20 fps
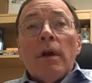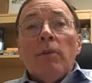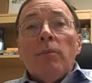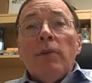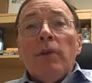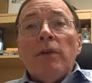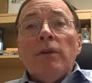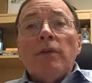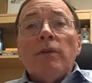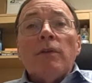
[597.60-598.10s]

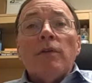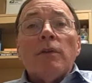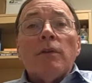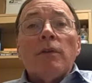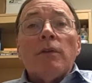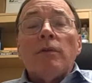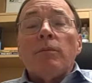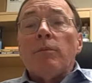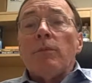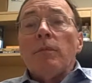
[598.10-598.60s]

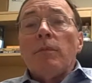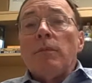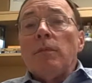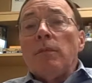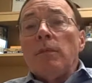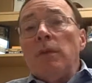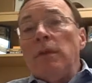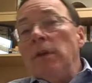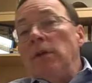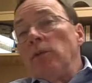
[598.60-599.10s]
Businesses
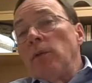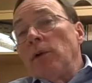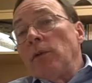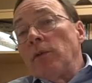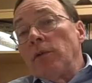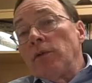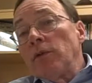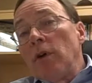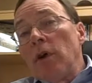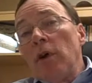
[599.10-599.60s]
did what
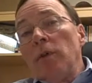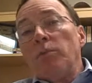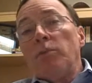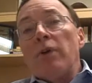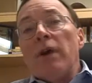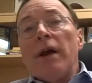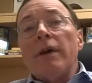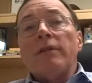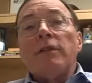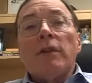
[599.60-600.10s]
was called
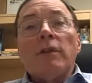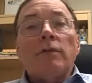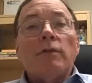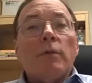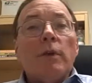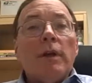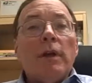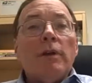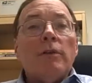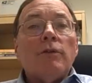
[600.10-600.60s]
process
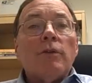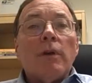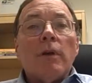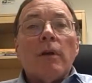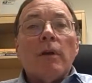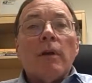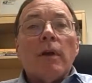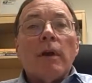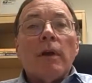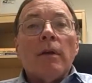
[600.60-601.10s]

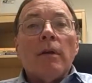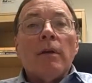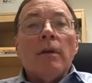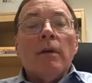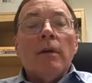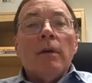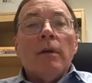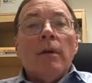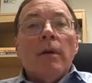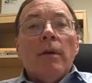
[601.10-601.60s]
reengineering.
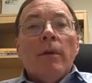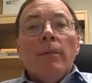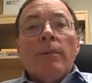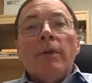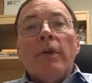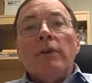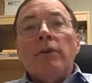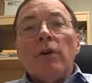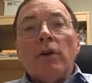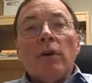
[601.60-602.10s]

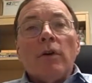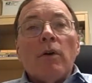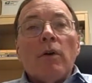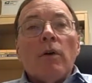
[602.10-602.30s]
They took